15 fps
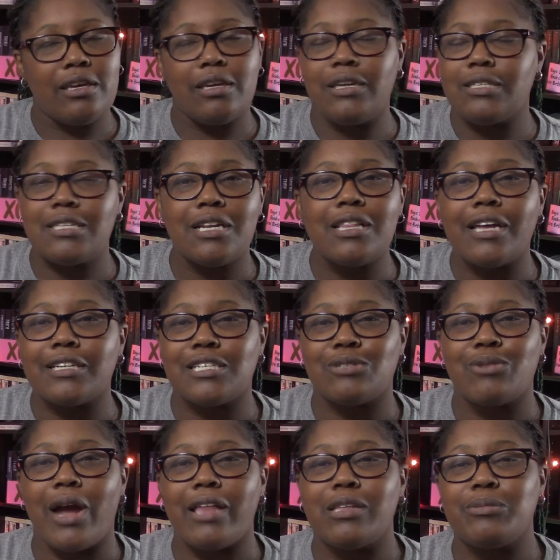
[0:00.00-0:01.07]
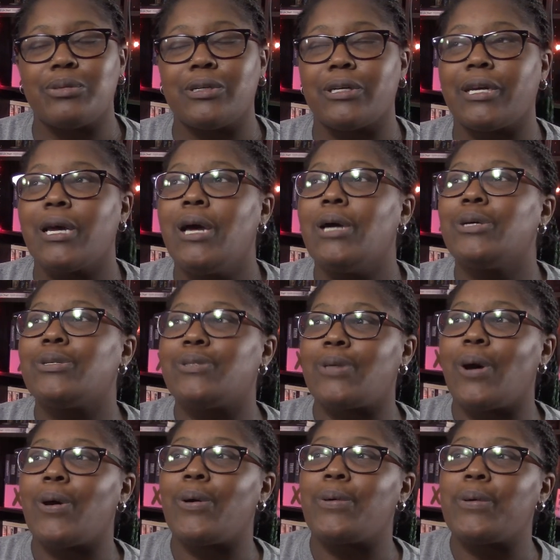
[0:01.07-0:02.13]
it's an Alexa Riley book,
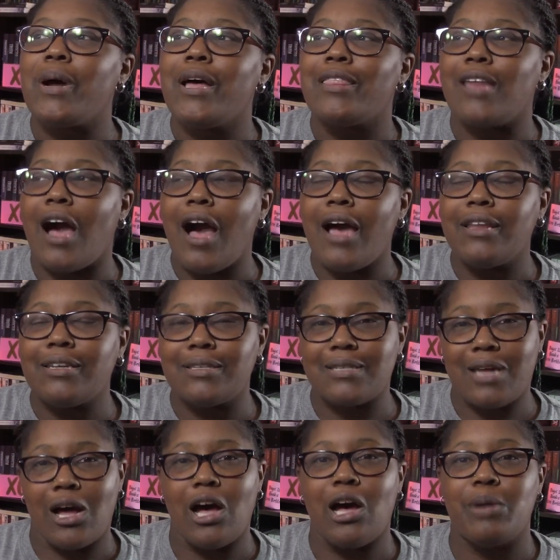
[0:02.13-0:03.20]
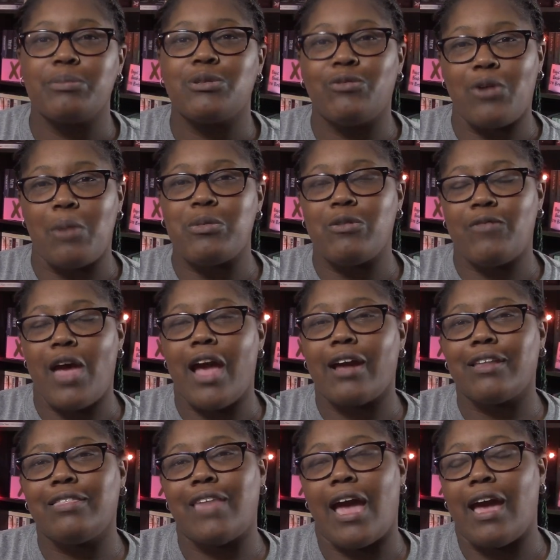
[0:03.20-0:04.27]
so the hotness comes from the
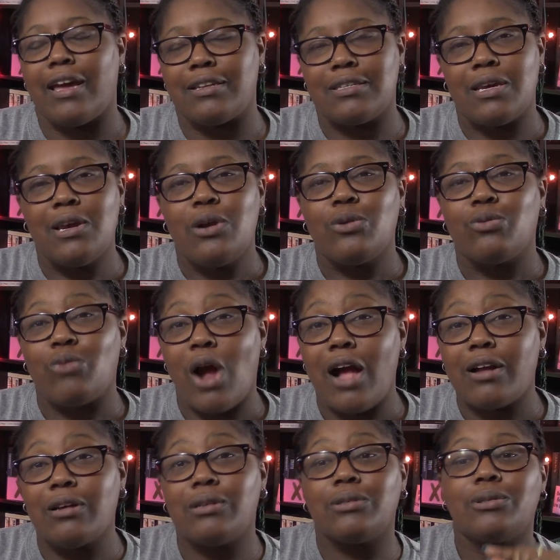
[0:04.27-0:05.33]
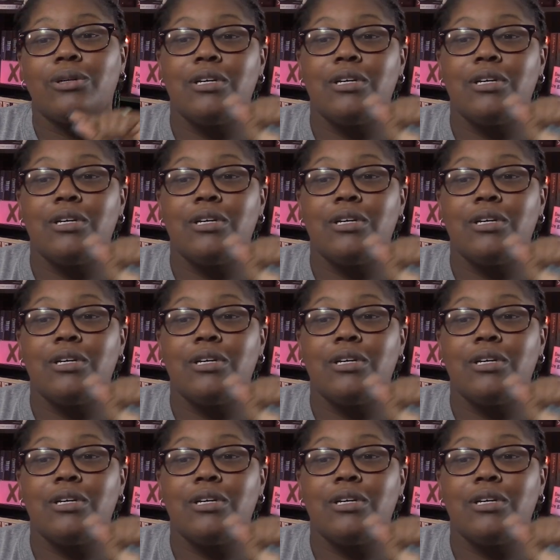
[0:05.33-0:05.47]
fact that Rocco